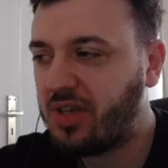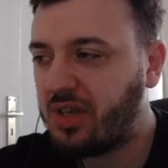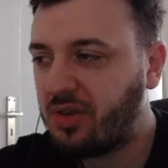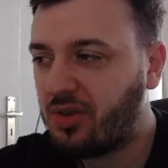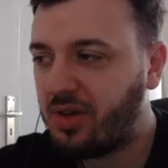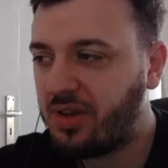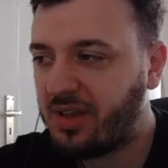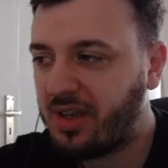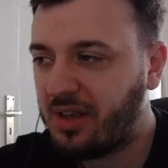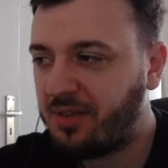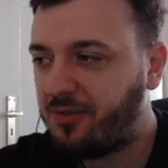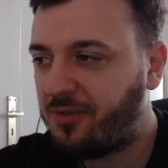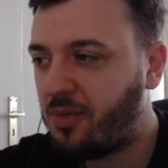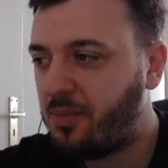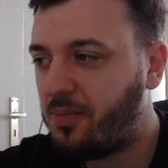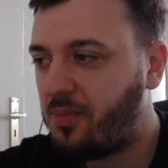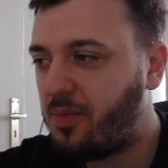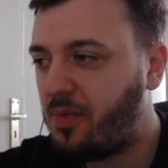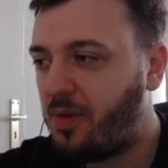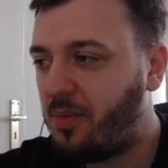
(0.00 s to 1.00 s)
get
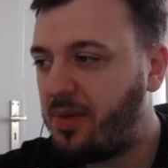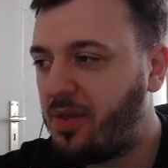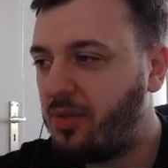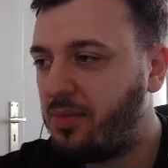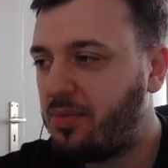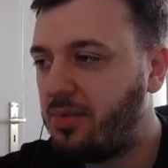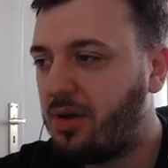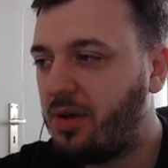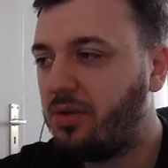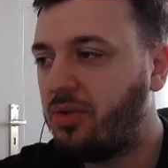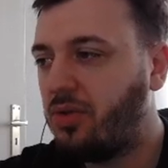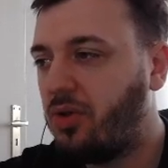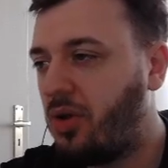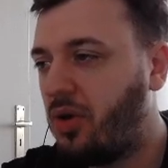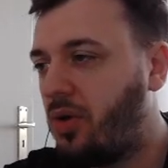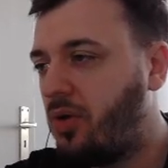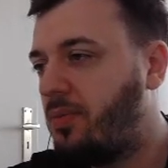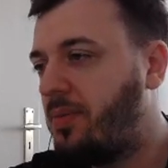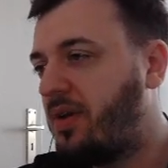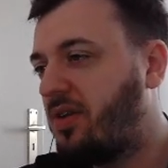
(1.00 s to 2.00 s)
from BDBL?
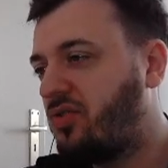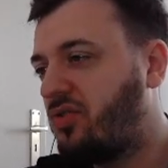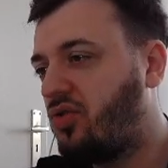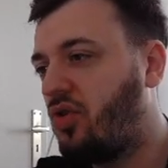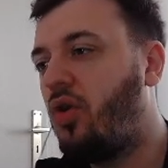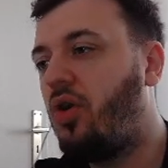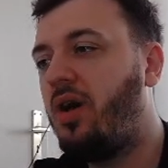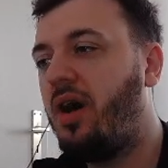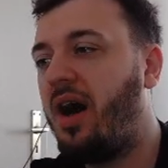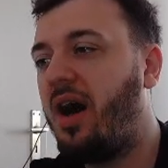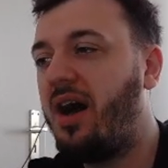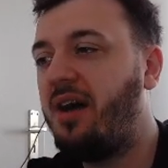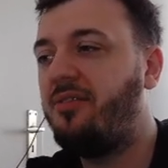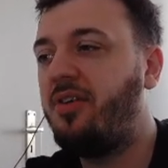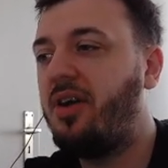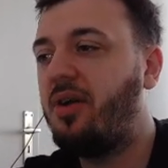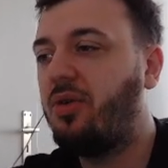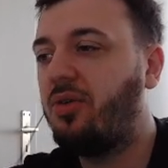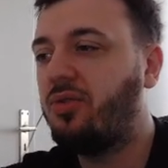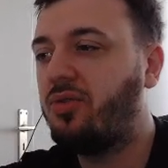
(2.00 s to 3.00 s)
No, because you all have
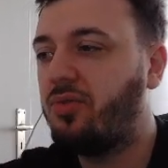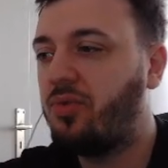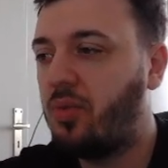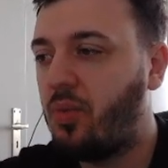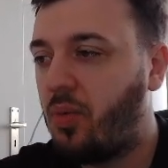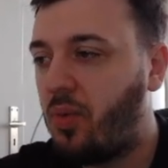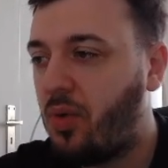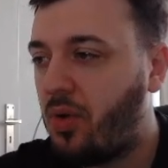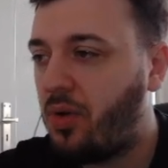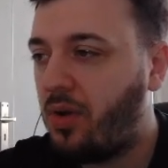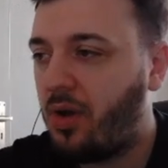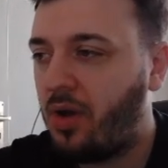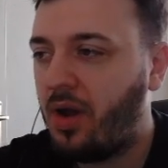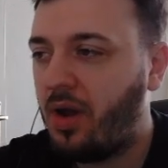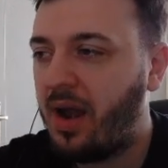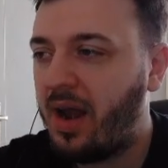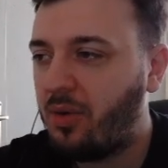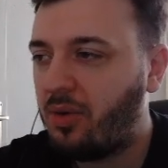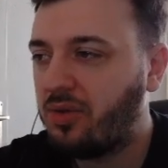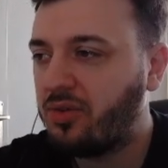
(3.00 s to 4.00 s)
Herald of the Woe,
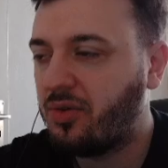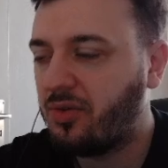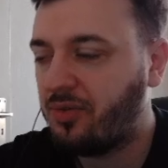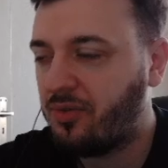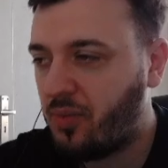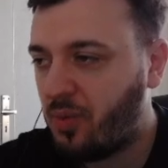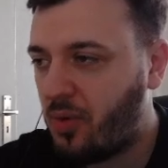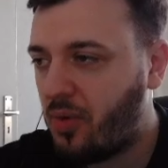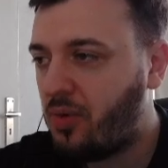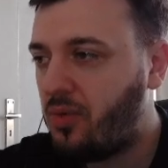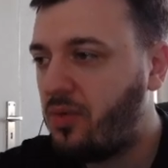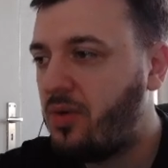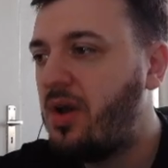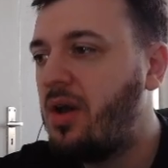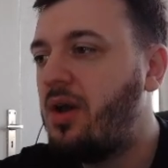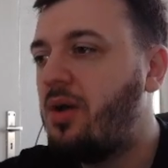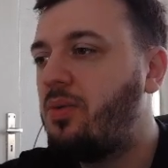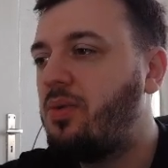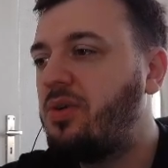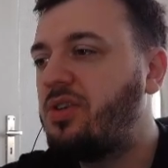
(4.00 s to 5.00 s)
Herald of Woe,
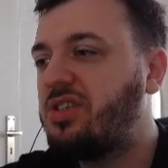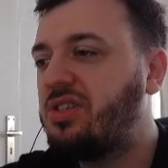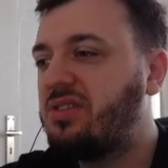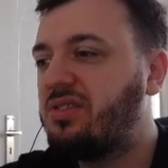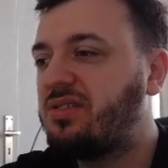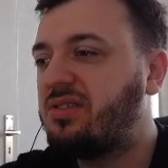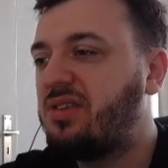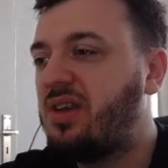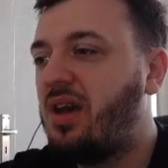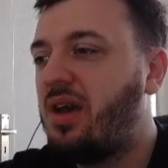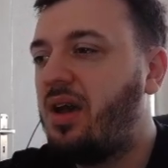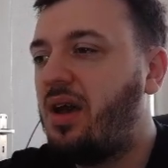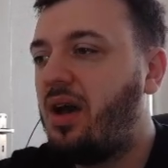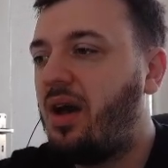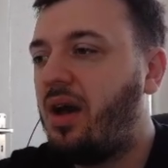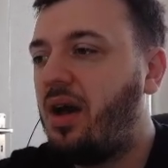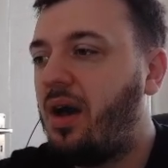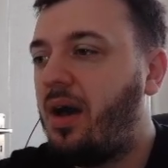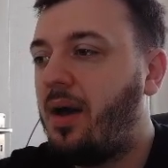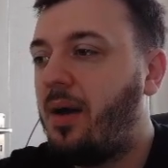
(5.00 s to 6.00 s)
which is
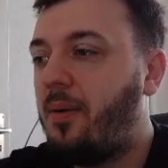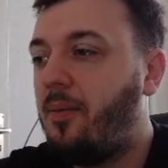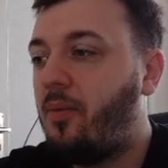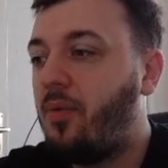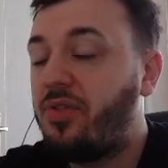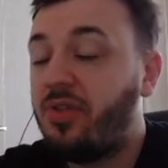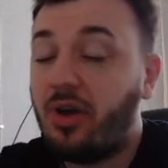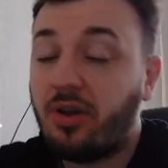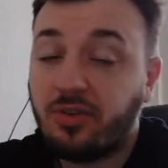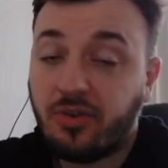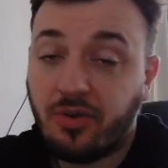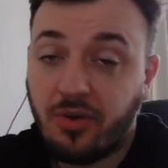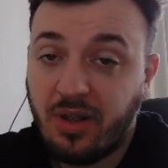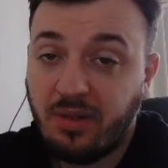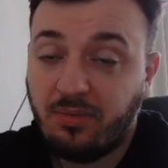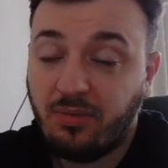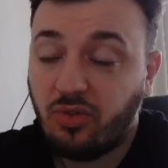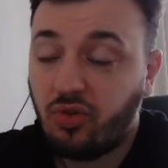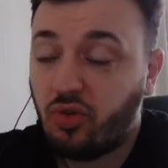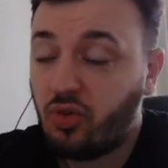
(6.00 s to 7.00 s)
without
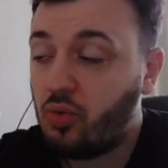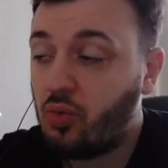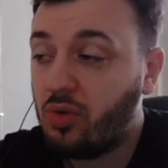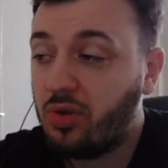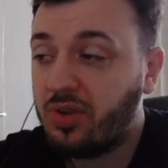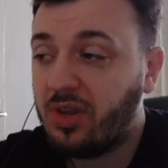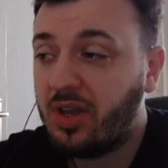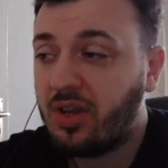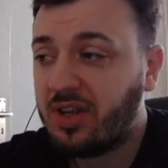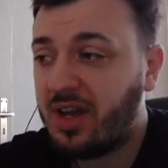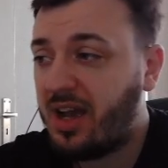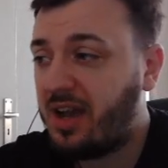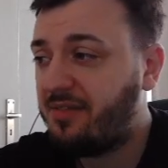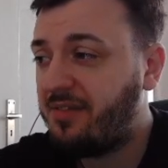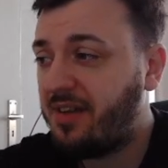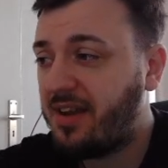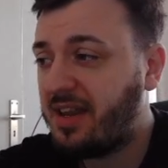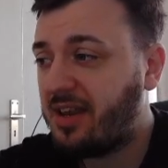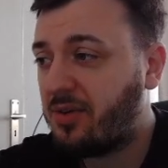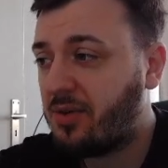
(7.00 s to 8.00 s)
crit, so you will not have
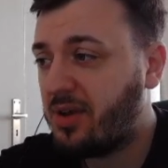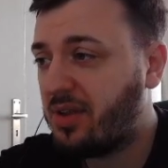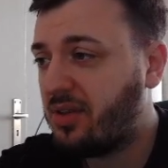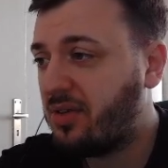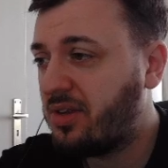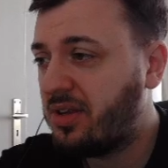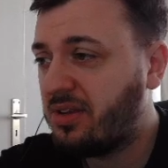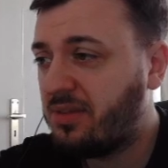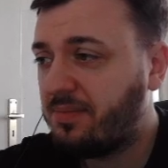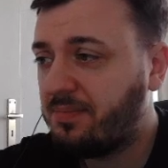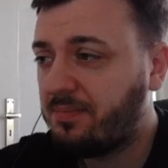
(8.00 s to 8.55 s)
any crit on it.